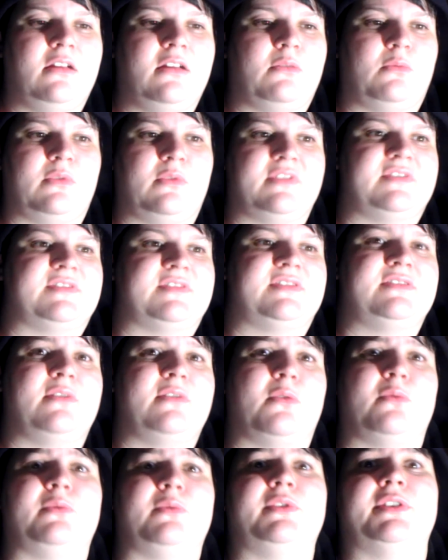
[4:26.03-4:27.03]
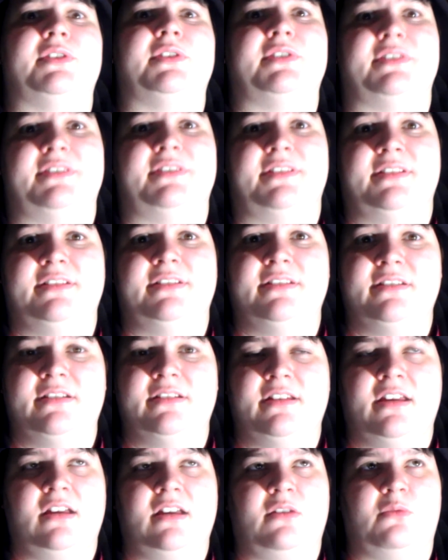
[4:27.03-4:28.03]
was so good.
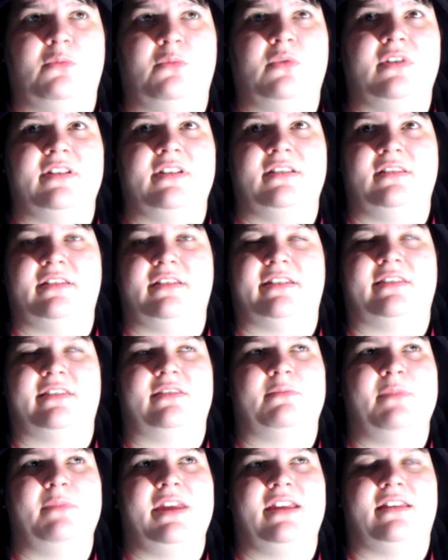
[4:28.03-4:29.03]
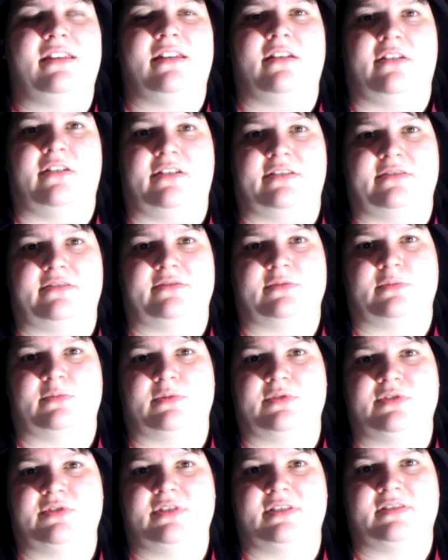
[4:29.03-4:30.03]
The main characters were
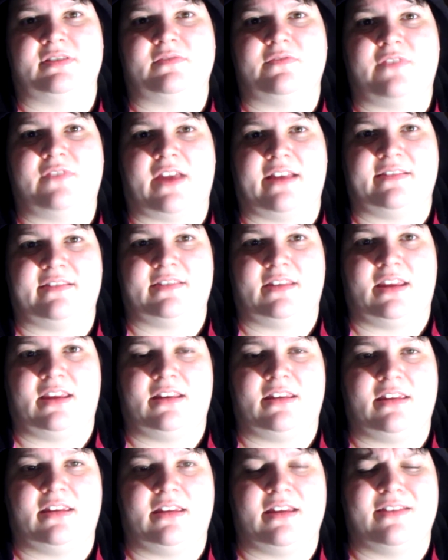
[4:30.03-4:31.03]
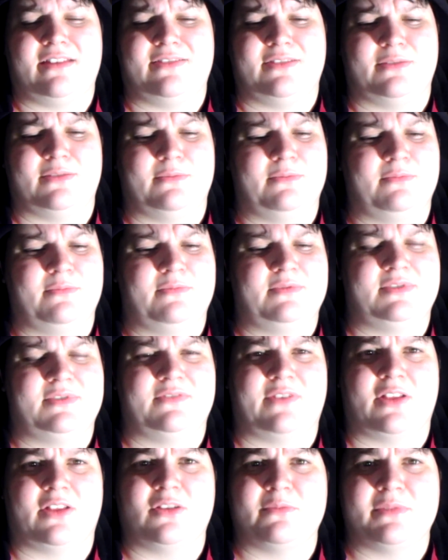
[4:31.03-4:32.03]
just fascinating, and the
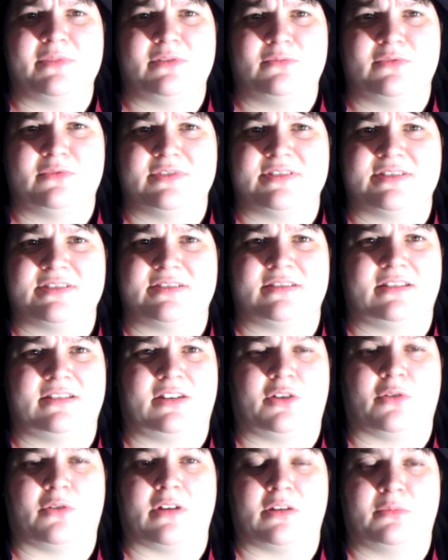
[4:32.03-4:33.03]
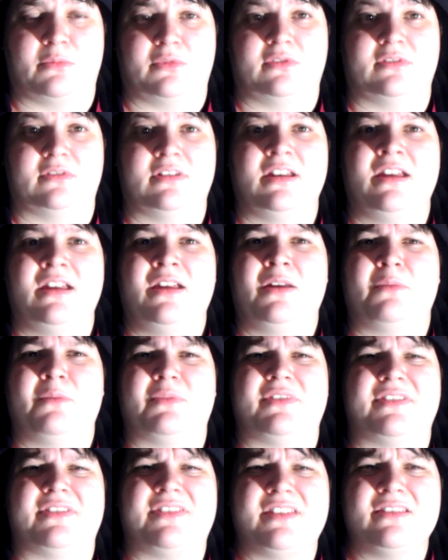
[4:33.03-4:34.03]
development was incredible.
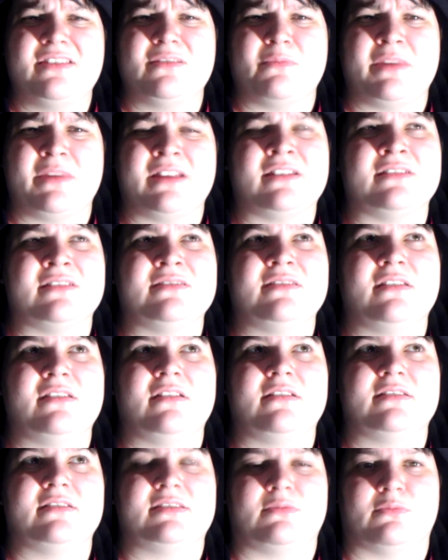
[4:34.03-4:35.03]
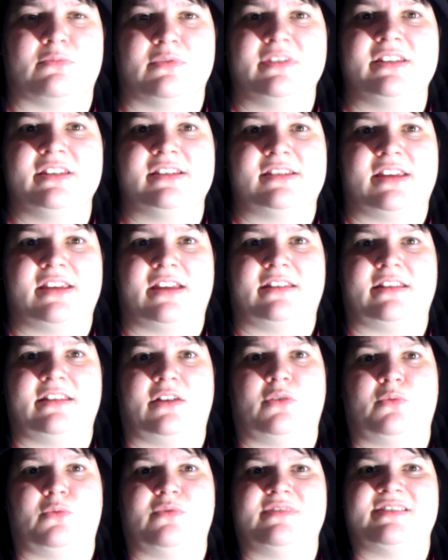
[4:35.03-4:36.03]
But the thing that made it really stand
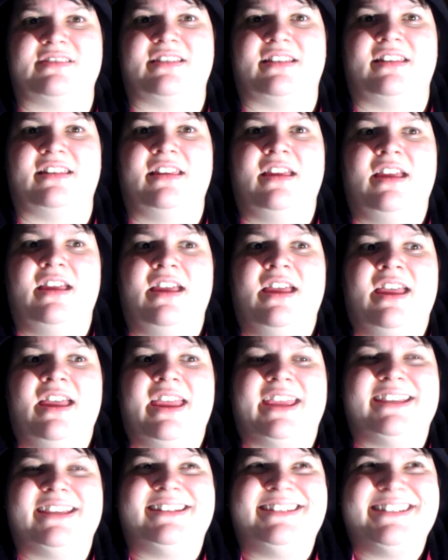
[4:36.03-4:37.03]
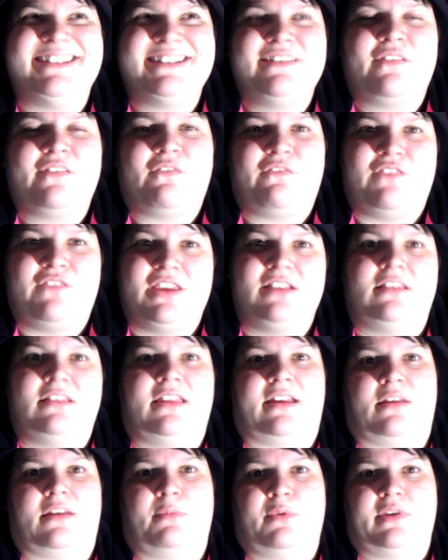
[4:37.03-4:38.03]
out was that it didn't feel
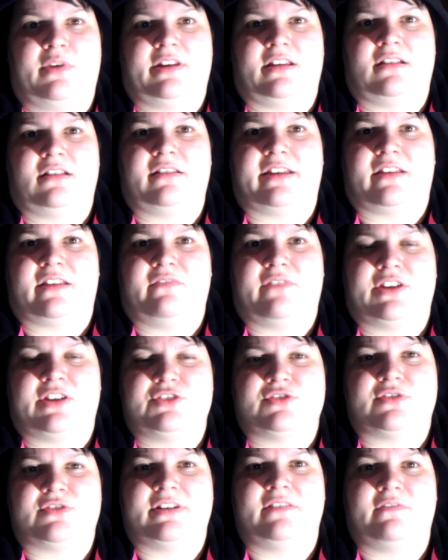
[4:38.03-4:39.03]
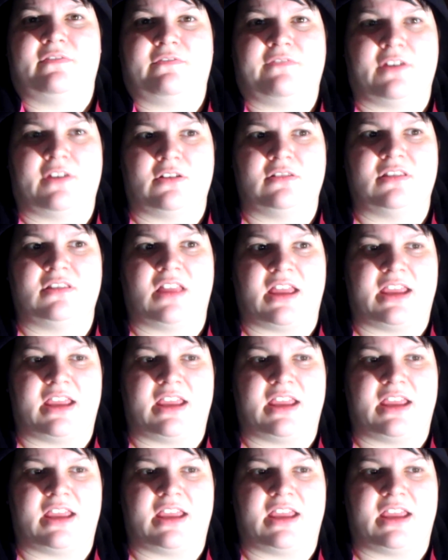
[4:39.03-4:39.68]
like a point-and-click adventure. It felt